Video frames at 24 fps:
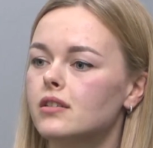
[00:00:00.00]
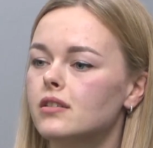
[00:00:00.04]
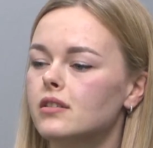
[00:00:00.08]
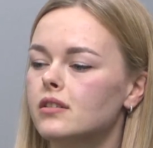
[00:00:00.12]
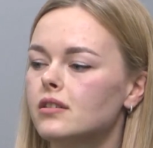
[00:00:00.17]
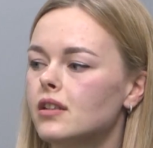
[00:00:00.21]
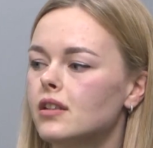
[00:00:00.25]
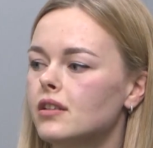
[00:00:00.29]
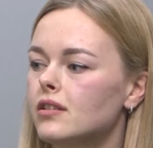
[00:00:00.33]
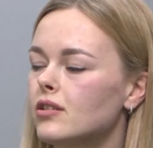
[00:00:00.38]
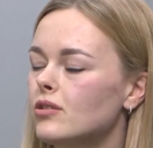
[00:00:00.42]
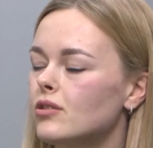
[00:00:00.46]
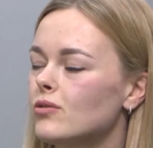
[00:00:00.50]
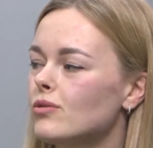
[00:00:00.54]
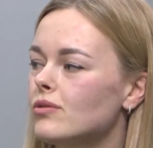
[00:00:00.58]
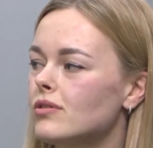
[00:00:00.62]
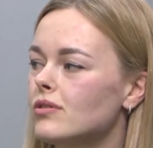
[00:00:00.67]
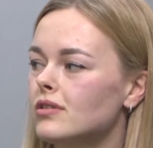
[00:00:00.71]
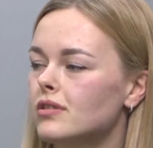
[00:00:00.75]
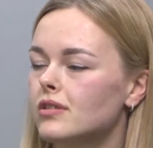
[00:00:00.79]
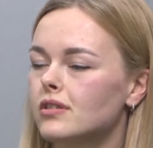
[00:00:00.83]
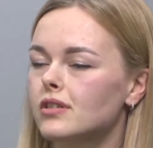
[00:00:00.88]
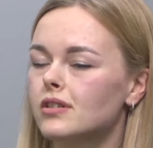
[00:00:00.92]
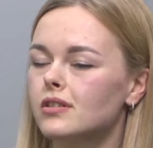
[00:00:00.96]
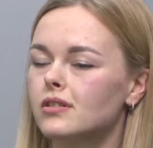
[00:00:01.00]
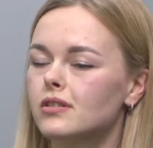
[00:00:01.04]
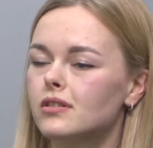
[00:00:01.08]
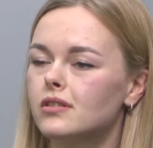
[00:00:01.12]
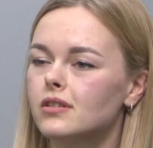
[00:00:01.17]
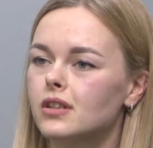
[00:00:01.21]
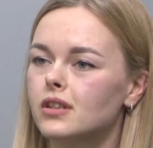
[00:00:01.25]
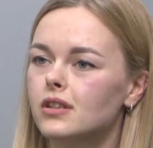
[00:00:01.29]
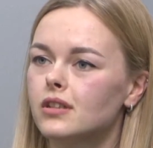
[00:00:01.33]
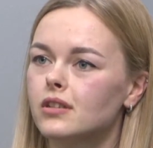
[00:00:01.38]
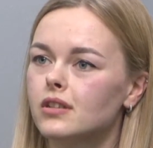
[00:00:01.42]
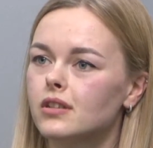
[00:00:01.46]
And even
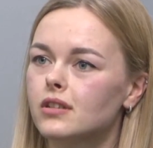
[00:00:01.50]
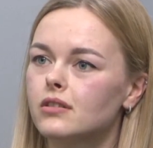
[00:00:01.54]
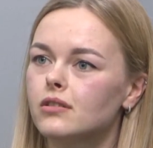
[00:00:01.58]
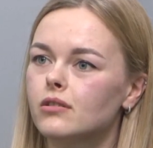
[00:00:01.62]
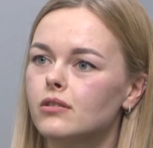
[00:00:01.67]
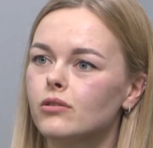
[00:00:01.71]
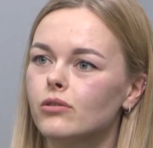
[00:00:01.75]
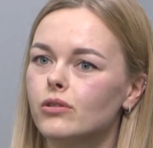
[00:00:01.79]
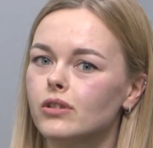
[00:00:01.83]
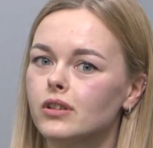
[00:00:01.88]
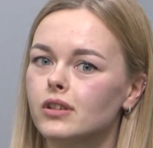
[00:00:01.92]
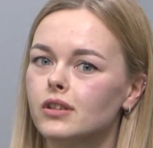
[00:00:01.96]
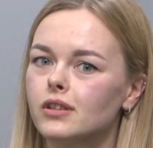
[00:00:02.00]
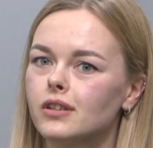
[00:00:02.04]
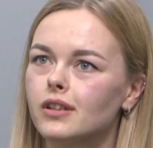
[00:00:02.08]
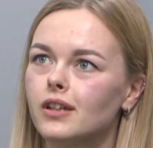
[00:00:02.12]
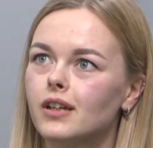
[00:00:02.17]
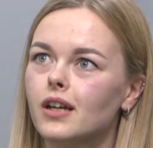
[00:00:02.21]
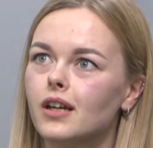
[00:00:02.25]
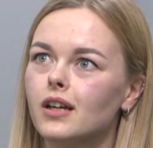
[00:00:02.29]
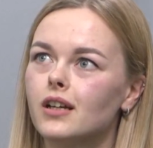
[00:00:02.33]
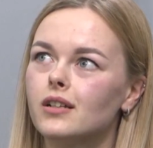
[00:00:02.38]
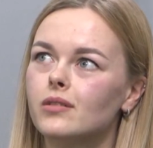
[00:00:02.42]
regardless of the